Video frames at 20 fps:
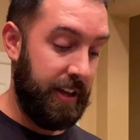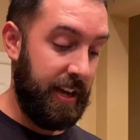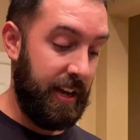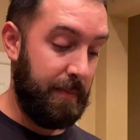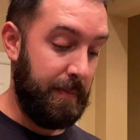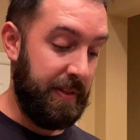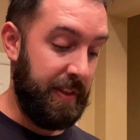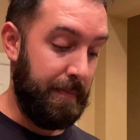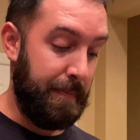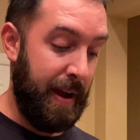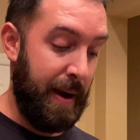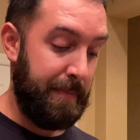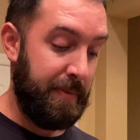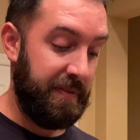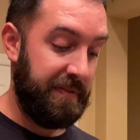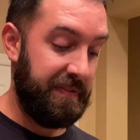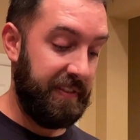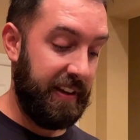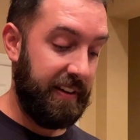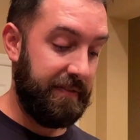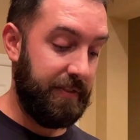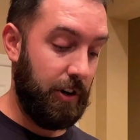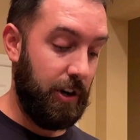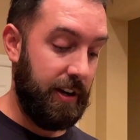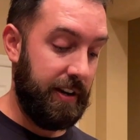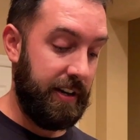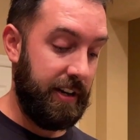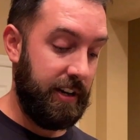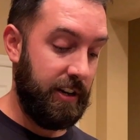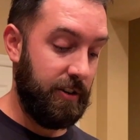The pepper flavor on
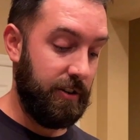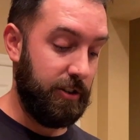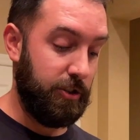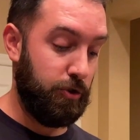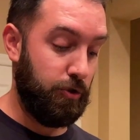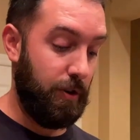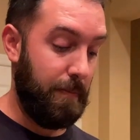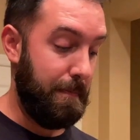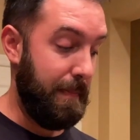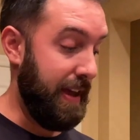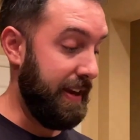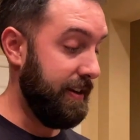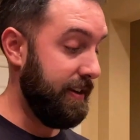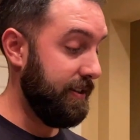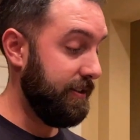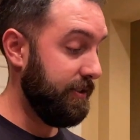here is tremendous, so